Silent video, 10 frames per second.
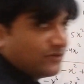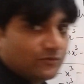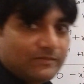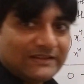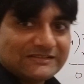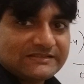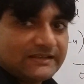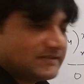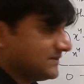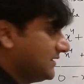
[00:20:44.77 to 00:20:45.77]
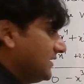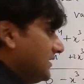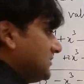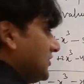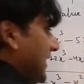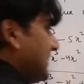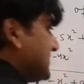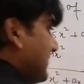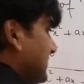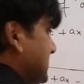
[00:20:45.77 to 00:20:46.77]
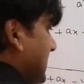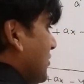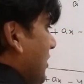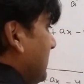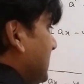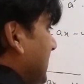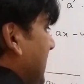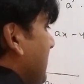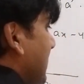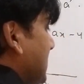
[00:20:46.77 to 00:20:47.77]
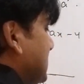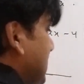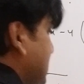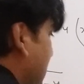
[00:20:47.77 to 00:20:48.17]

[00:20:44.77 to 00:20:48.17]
2 minus 6. So x I will take common, then a minus 6